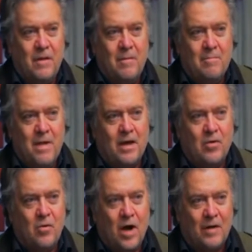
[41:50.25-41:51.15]

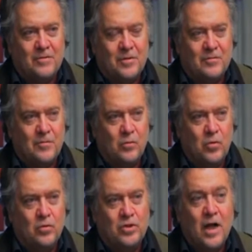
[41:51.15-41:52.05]
medical officer for the
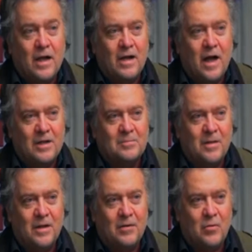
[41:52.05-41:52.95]
Wuchang
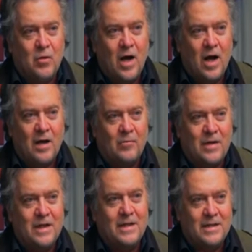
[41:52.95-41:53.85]
Hospital in Wuhan when
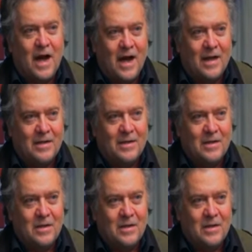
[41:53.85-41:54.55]
he died,